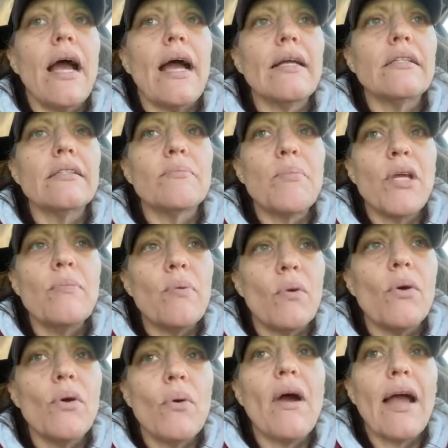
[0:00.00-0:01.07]
and
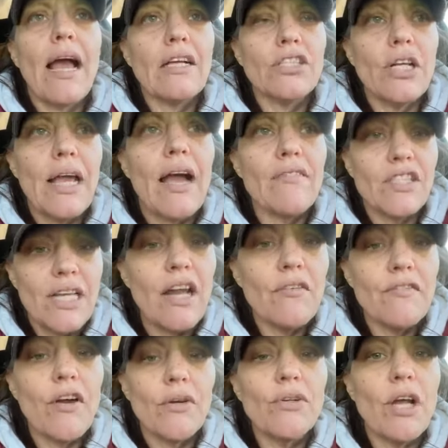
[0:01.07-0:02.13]
people who I actually have a
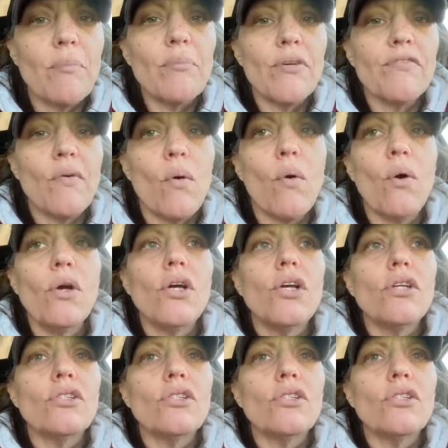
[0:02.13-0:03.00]
telephone number for,